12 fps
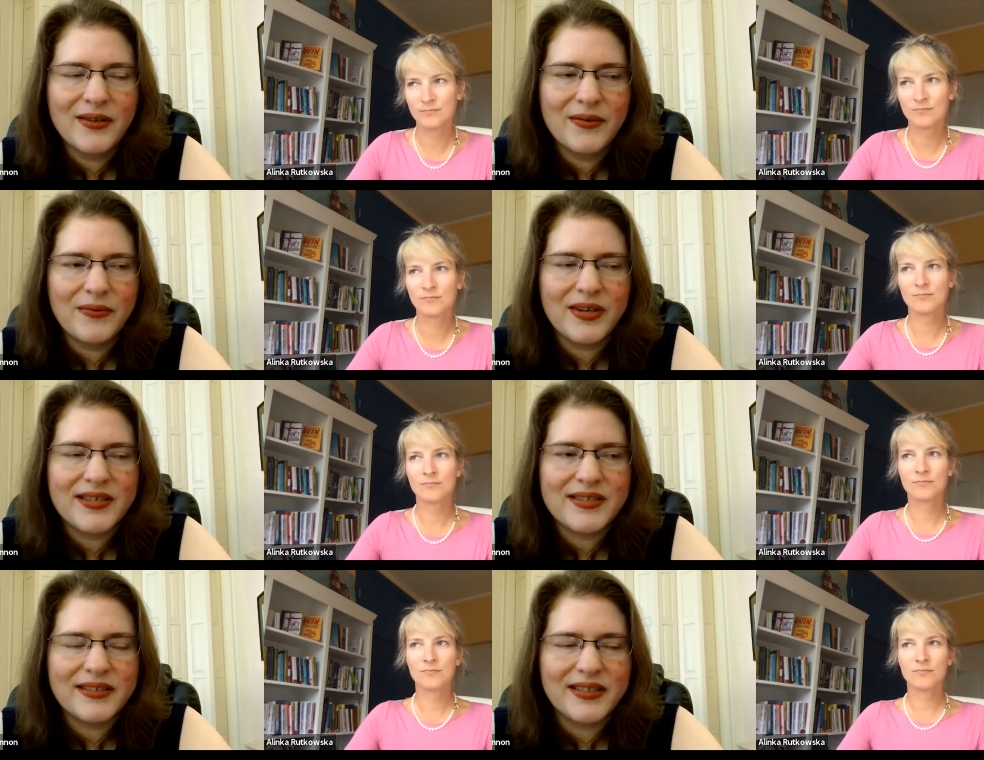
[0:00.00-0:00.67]
Speaker 1: what
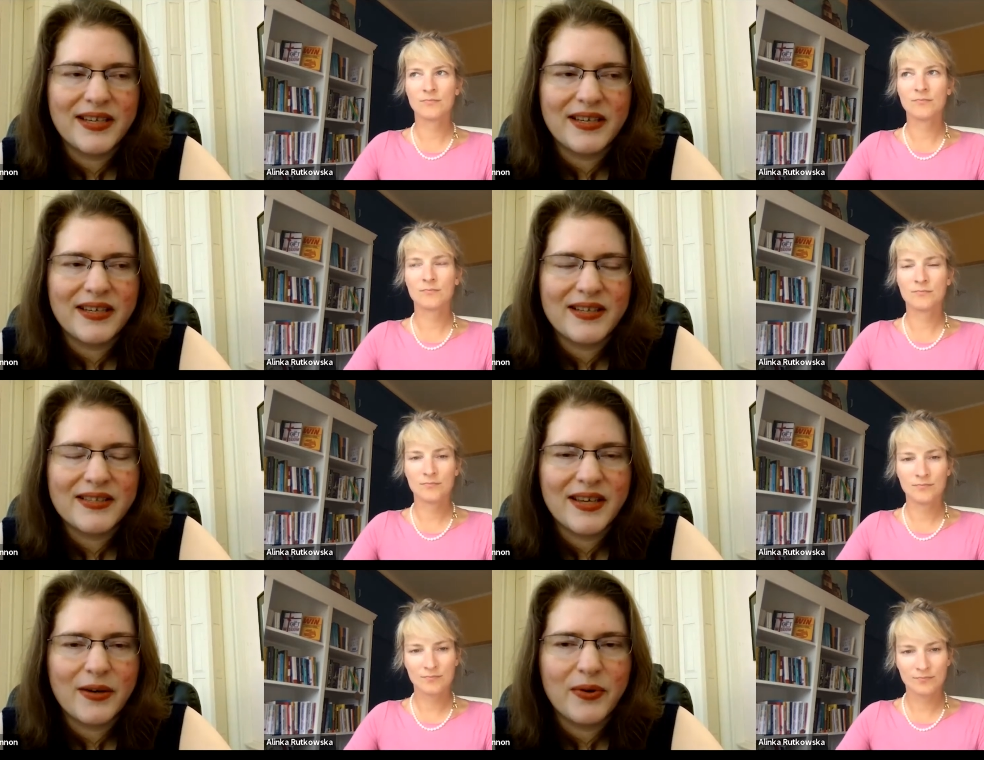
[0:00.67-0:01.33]
is it, Alinka?
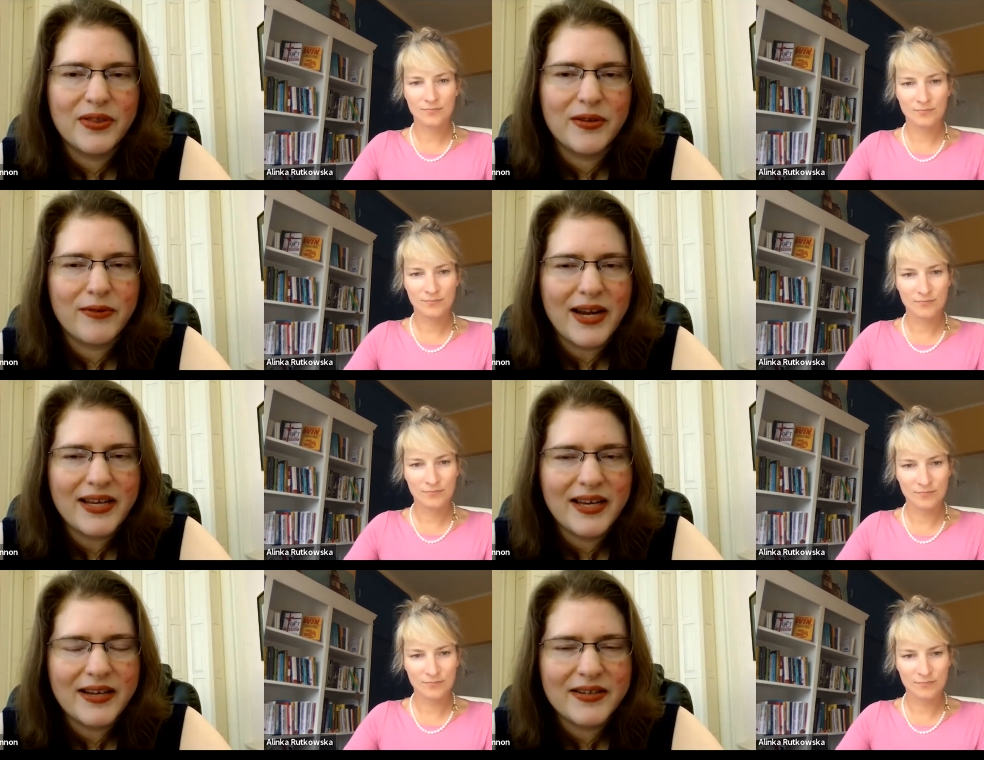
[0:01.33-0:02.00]
It's like what the
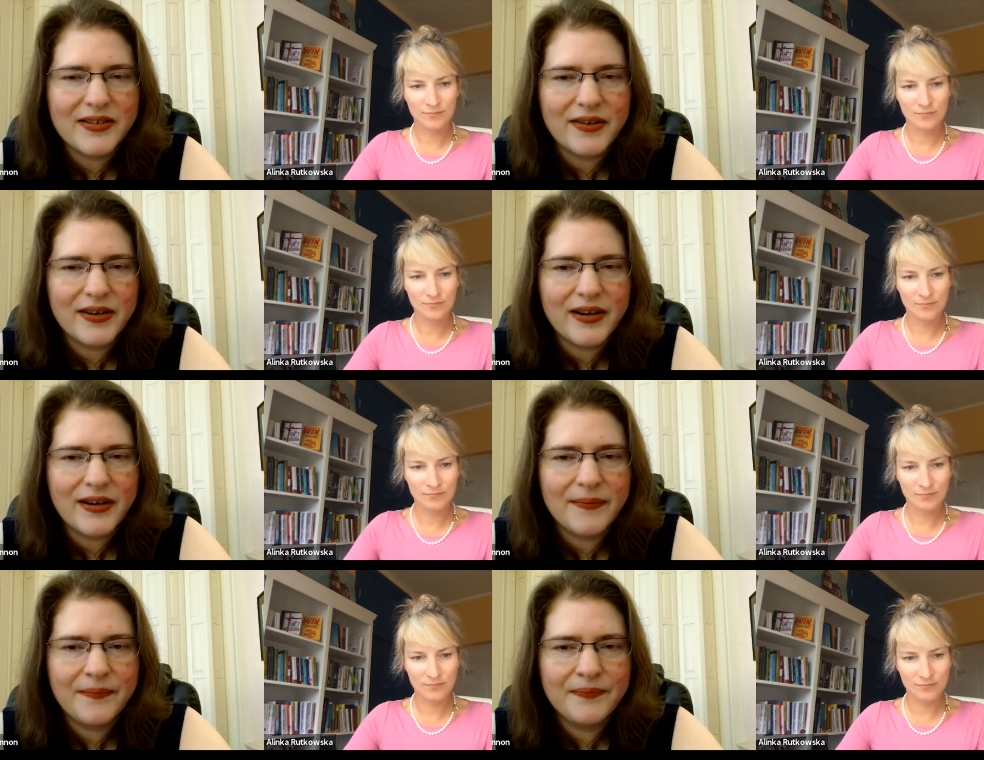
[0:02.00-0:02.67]
rankings
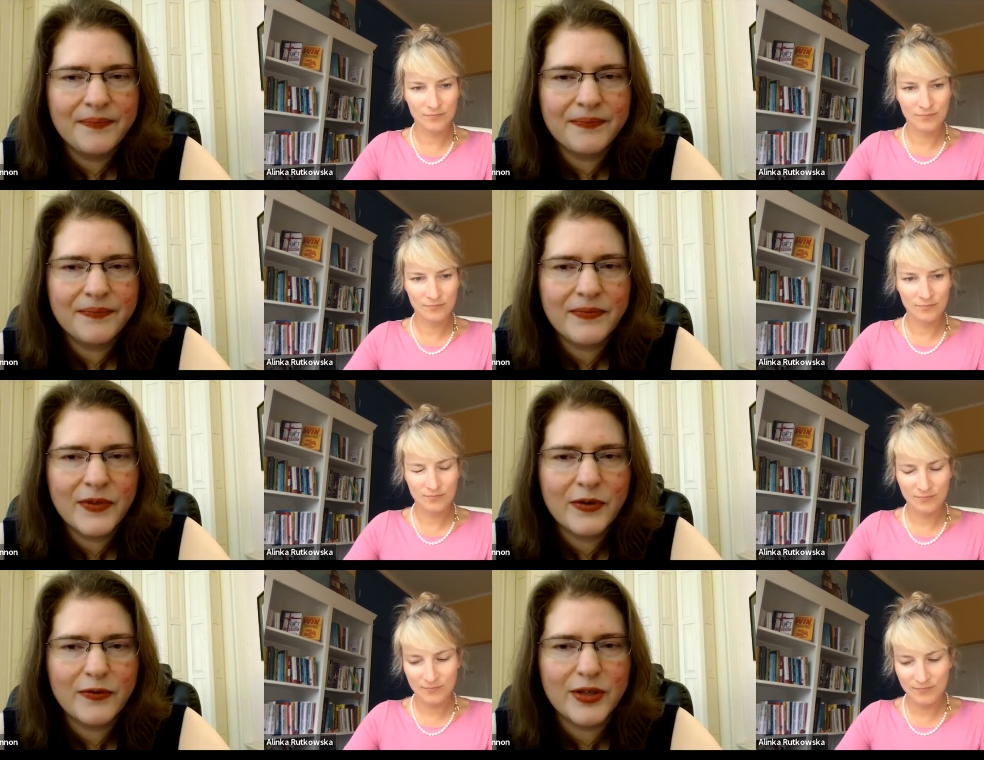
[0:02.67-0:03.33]
are
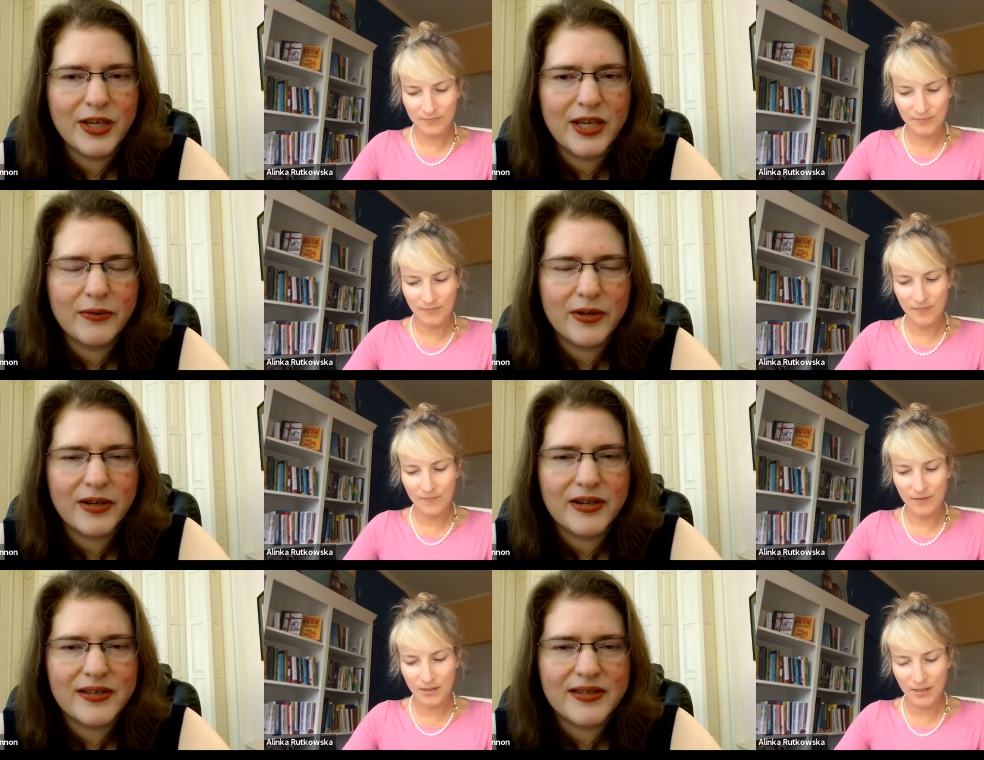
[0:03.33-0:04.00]
for the
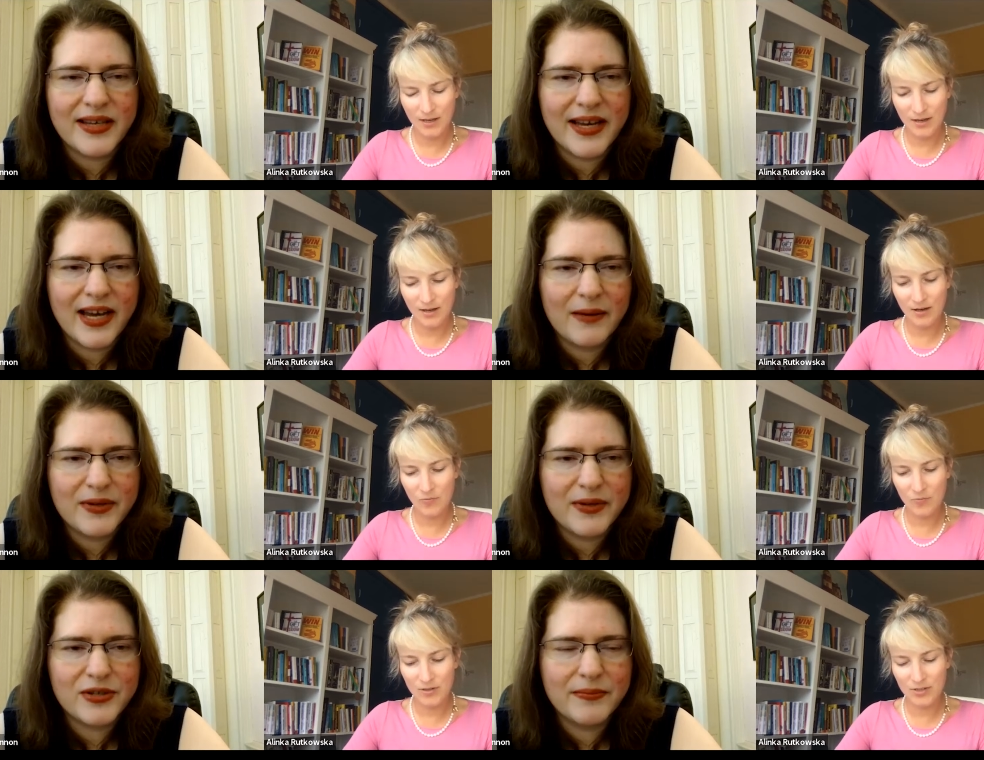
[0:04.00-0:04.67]
keywords. Yeah, like how, how
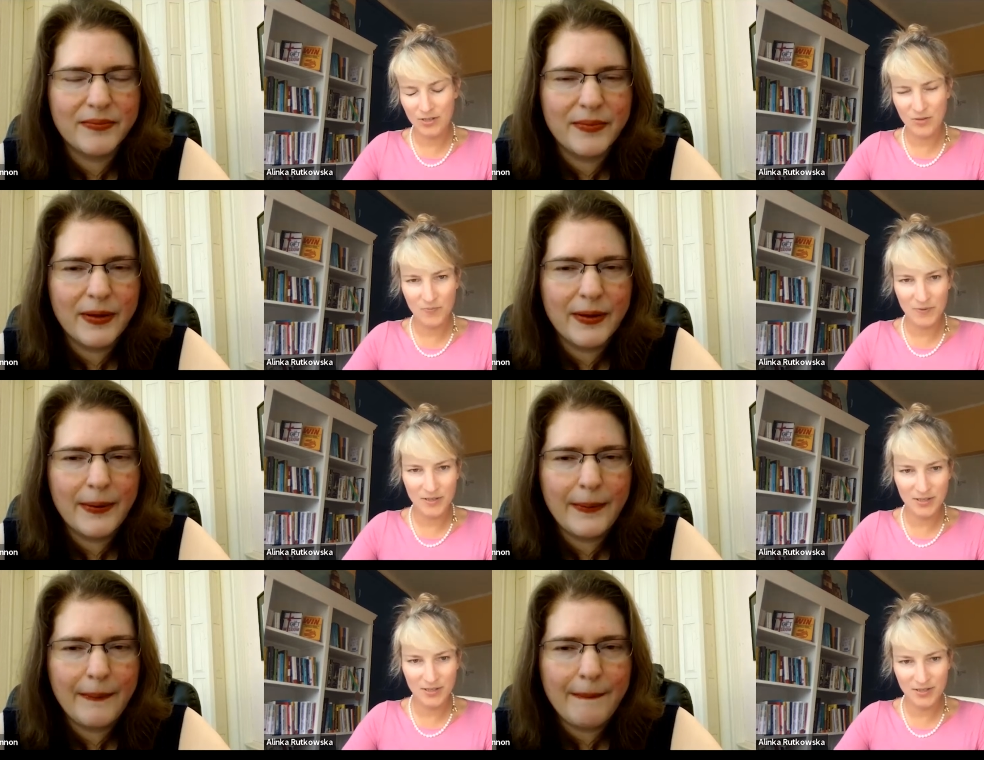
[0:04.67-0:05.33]
much-, much
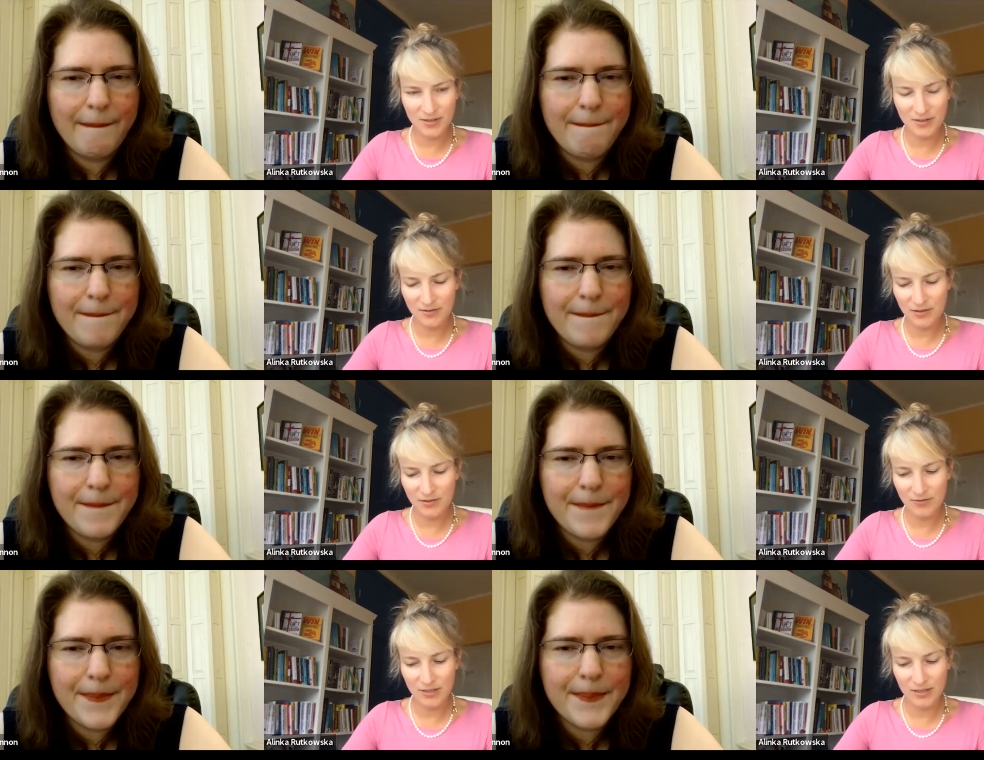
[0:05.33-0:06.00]
Speaker 2: competition
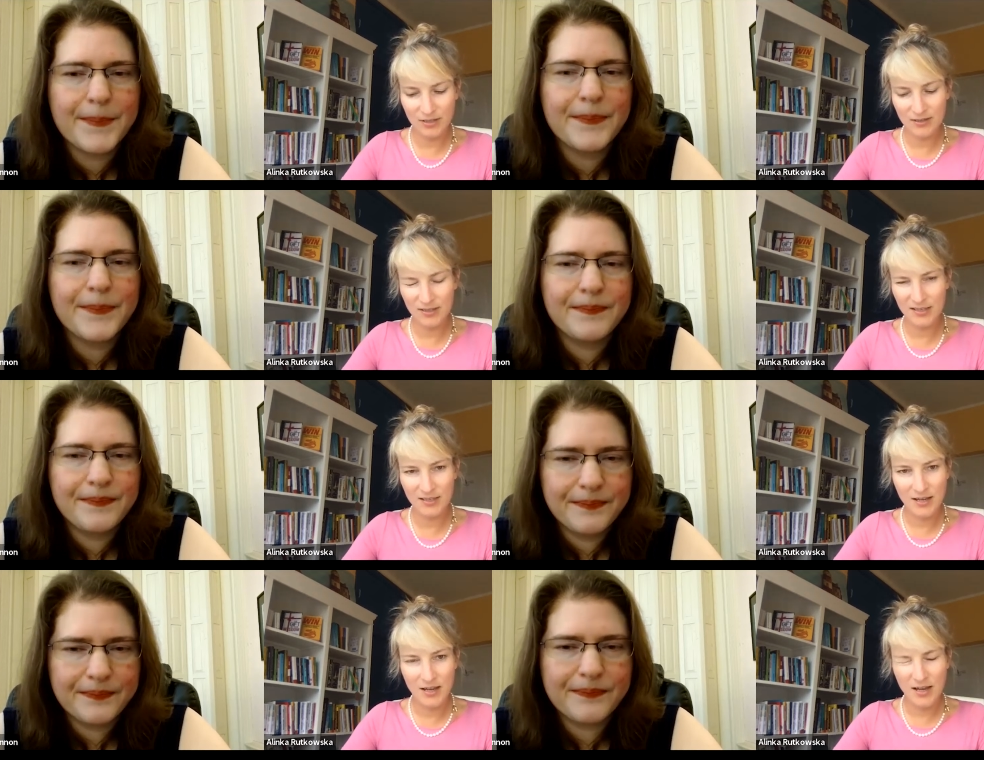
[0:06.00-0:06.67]
there
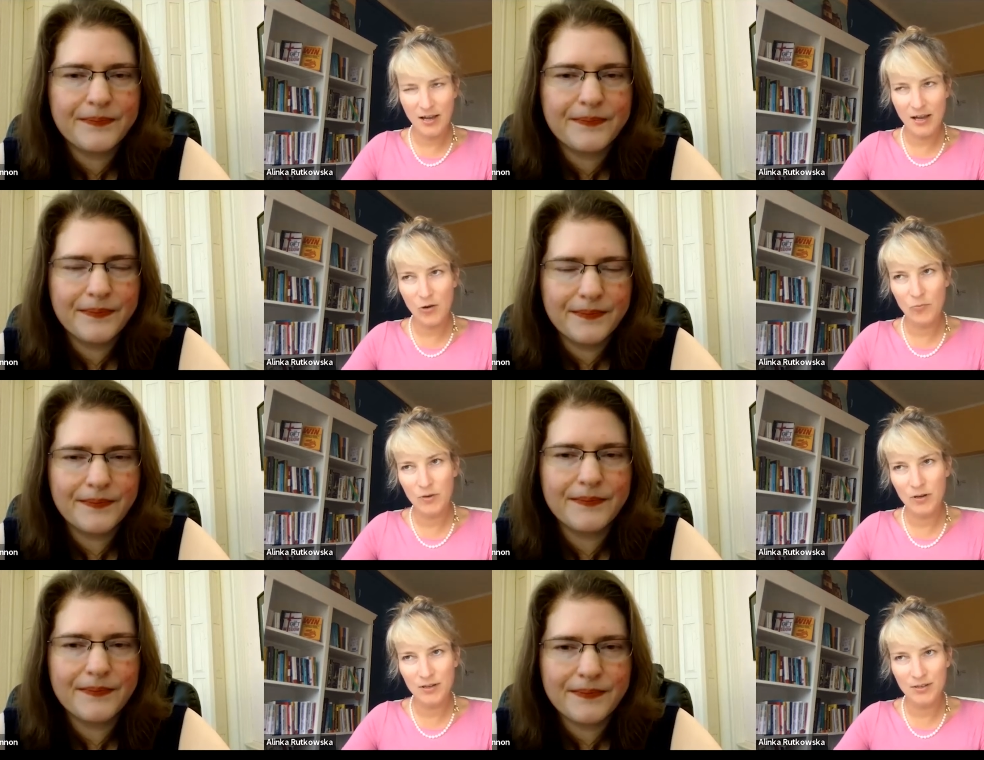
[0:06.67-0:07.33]
is, how
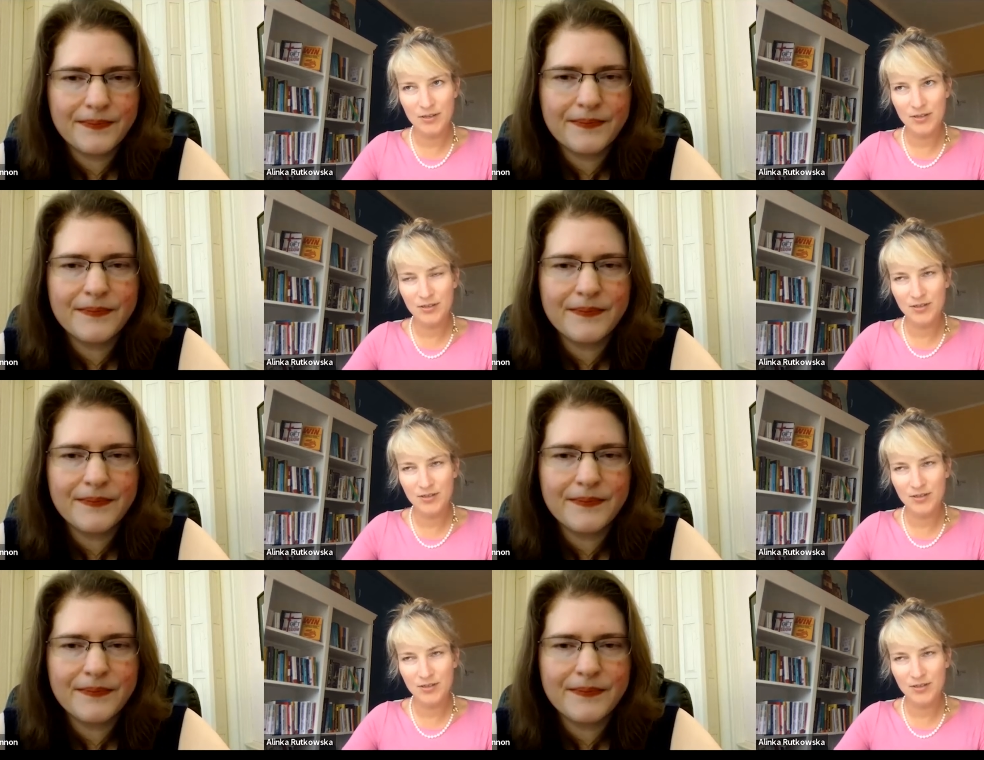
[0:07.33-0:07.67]
much uh,